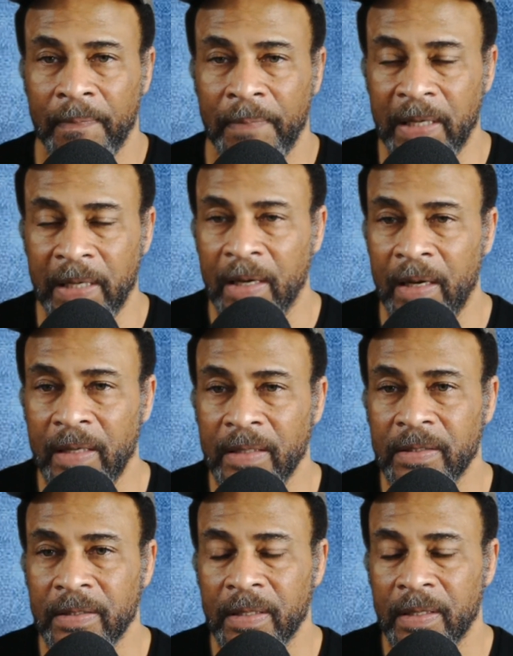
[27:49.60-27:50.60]

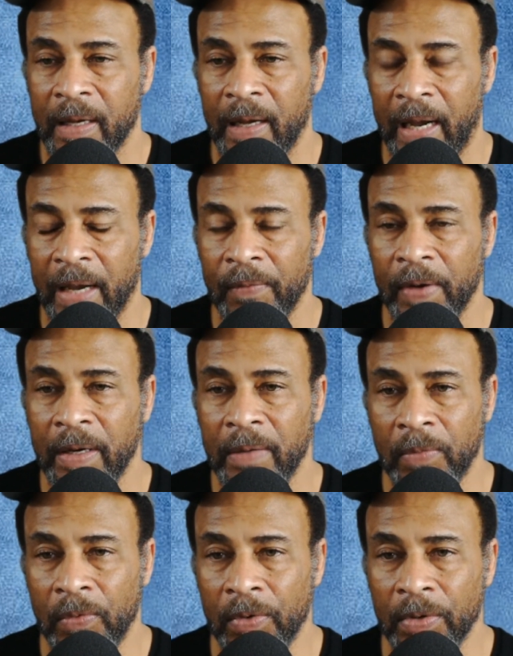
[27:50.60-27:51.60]
Because I
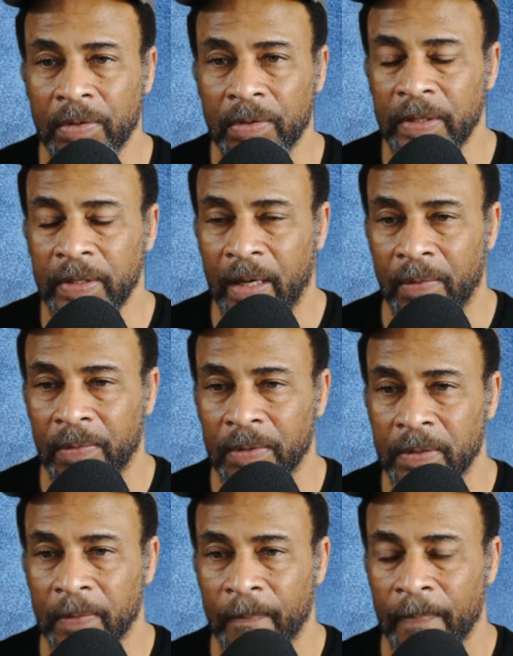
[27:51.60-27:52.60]
waited more than 3
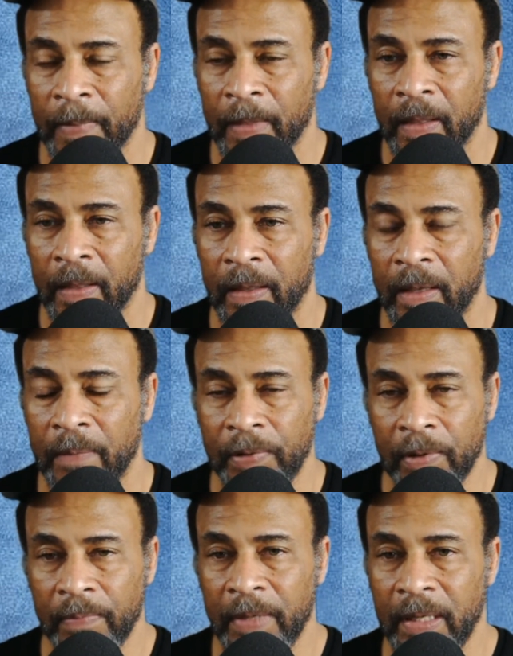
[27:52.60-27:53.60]
hours, it
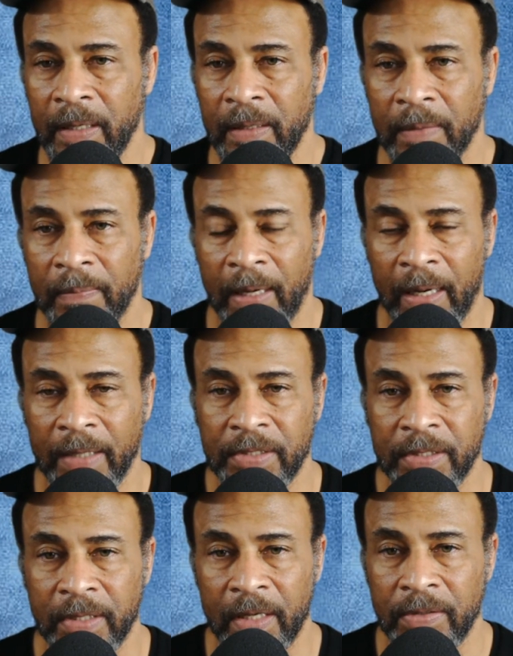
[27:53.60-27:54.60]
put me behind
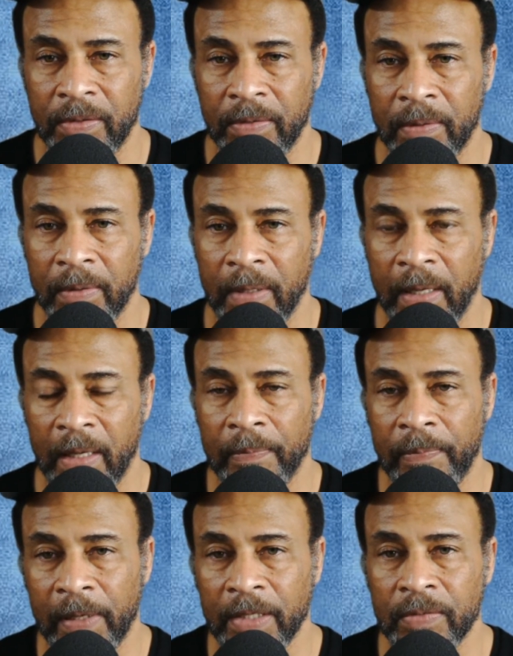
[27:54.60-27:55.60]
schedule. And the
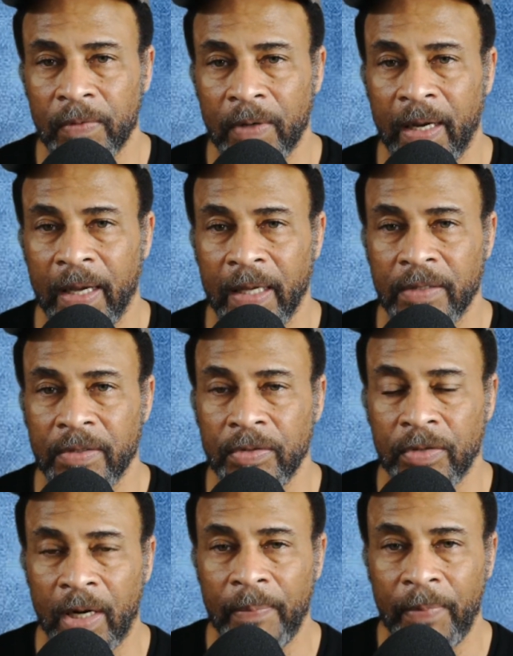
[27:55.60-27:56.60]
place where I had to
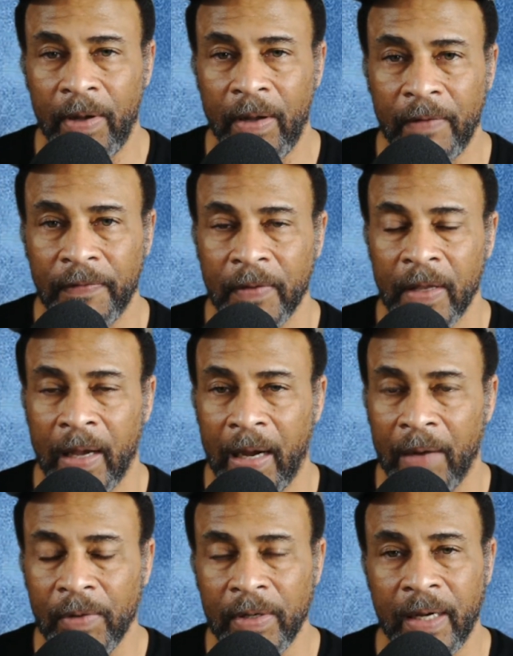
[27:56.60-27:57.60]
drop off,
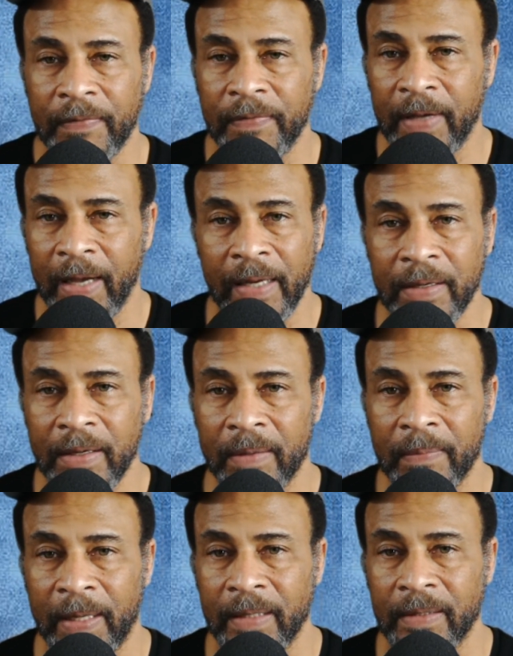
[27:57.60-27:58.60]
I would not have gotten
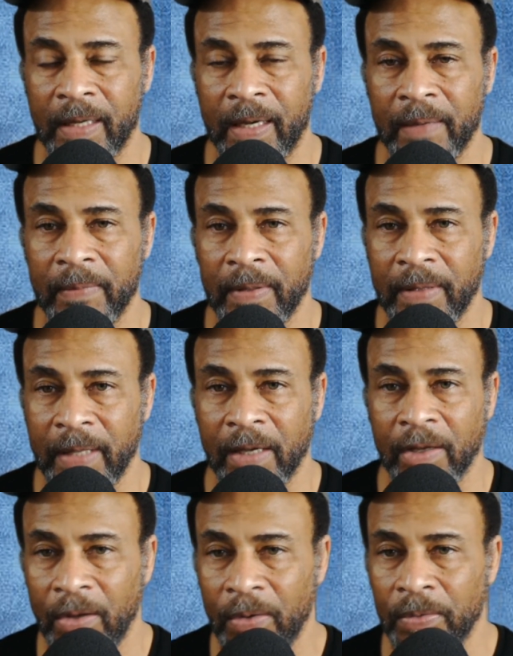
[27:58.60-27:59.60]
there by the time they
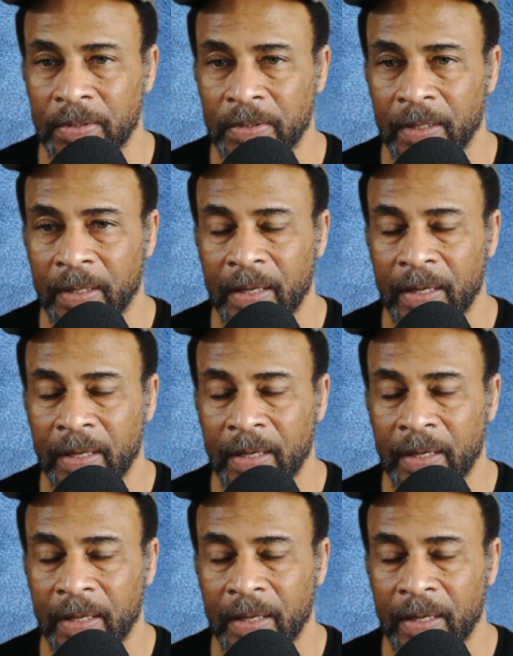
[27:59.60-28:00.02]
closed.